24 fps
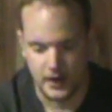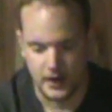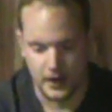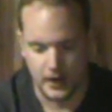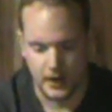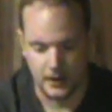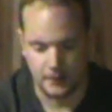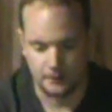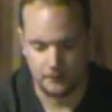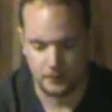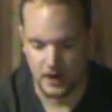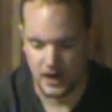
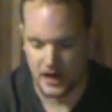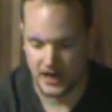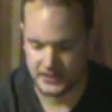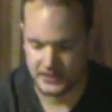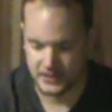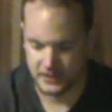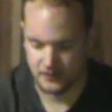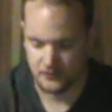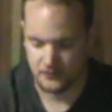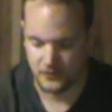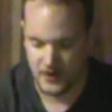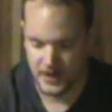I
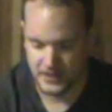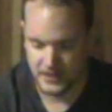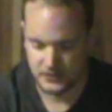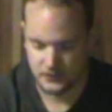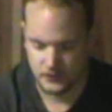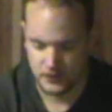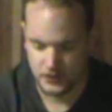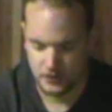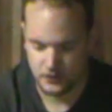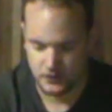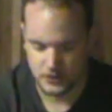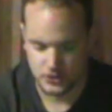did a finds
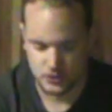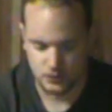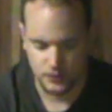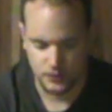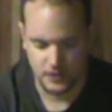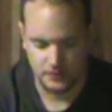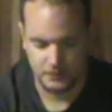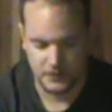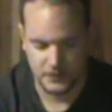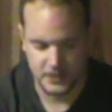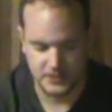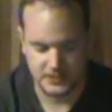video this
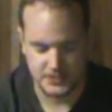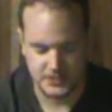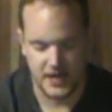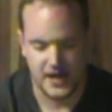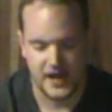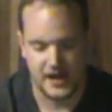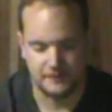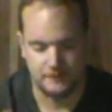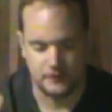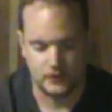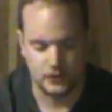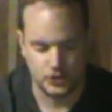week because I
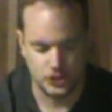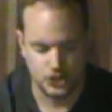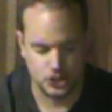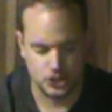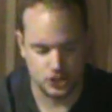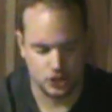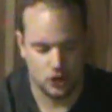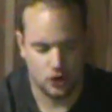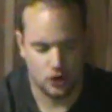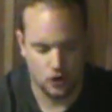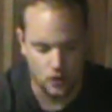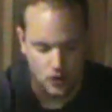have
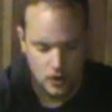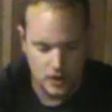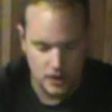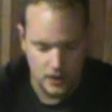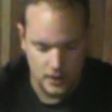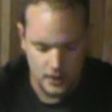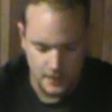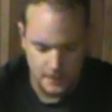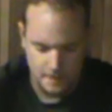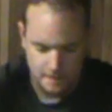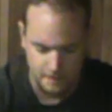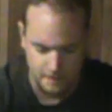so
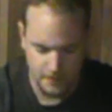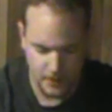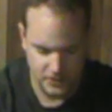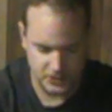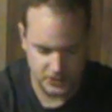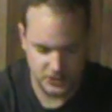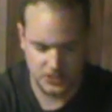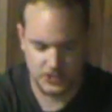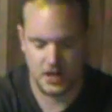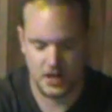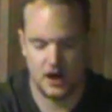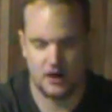
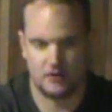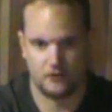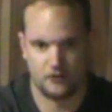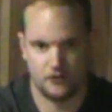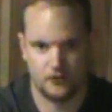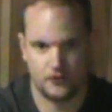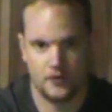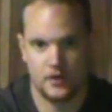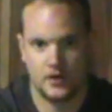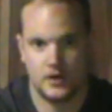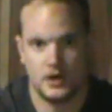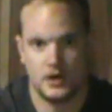much
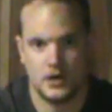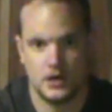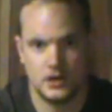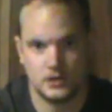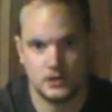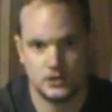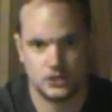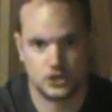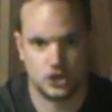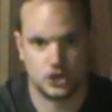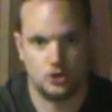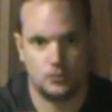stuff
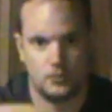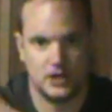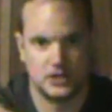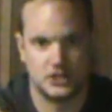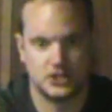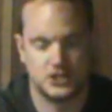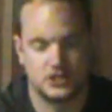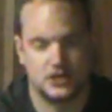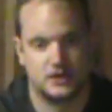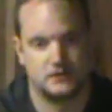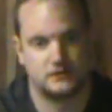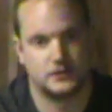
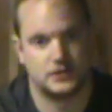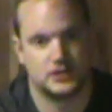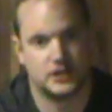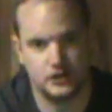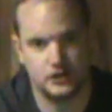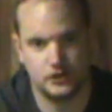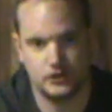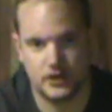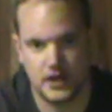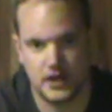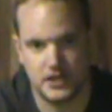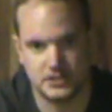to tell
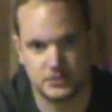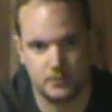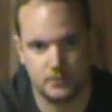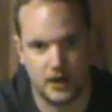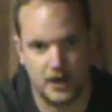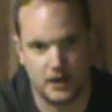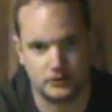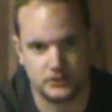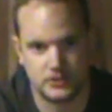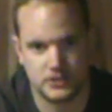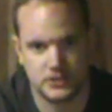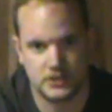you guys
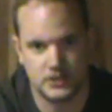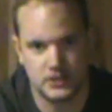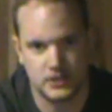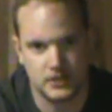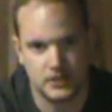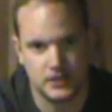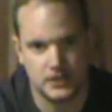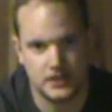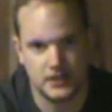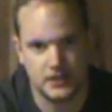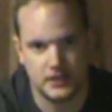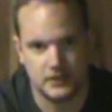about
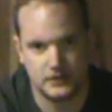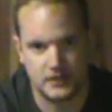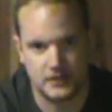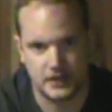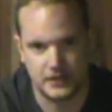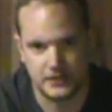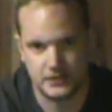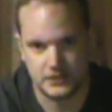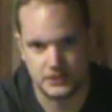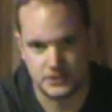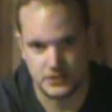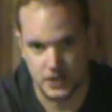
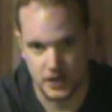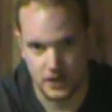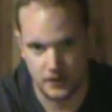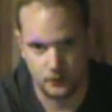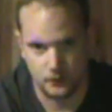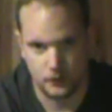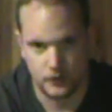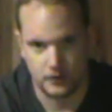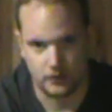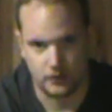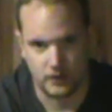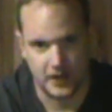that it is
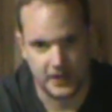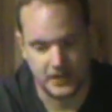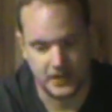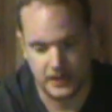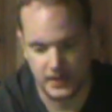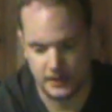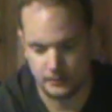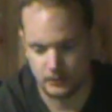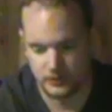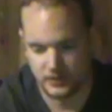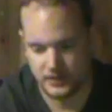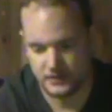unreal. I
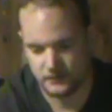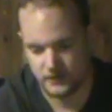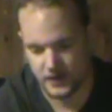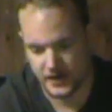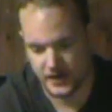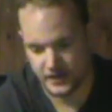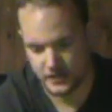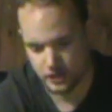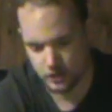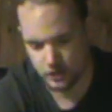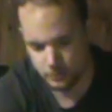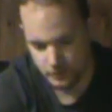cannot believe I
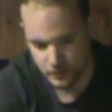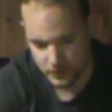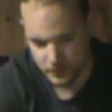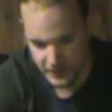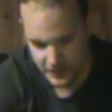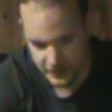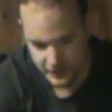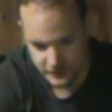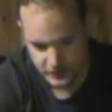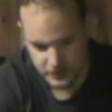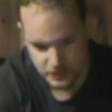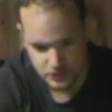
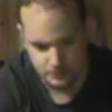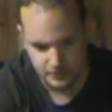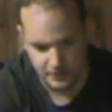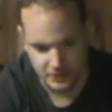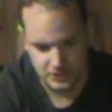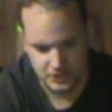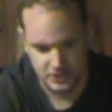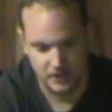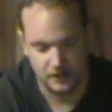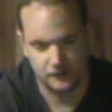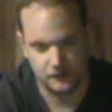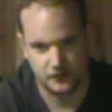accumulated this
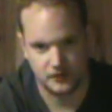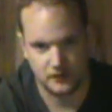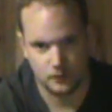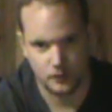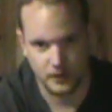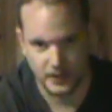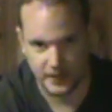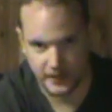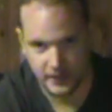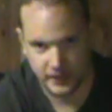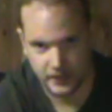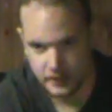much stuff in a
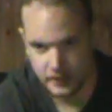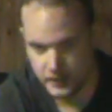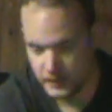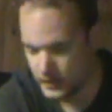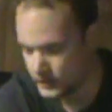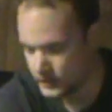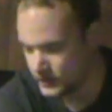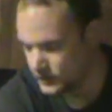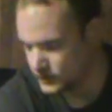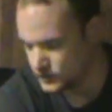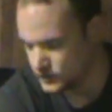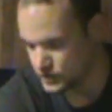week.
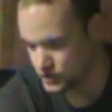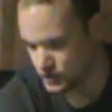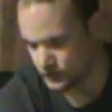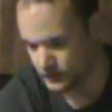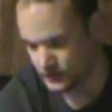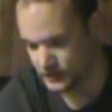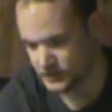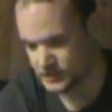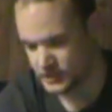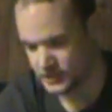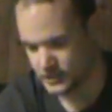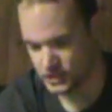So
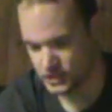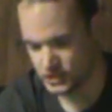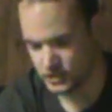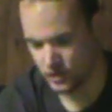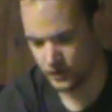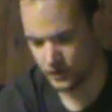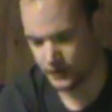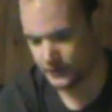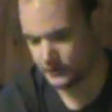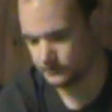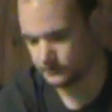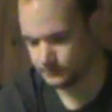let's get
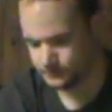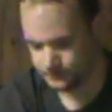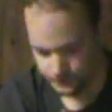started.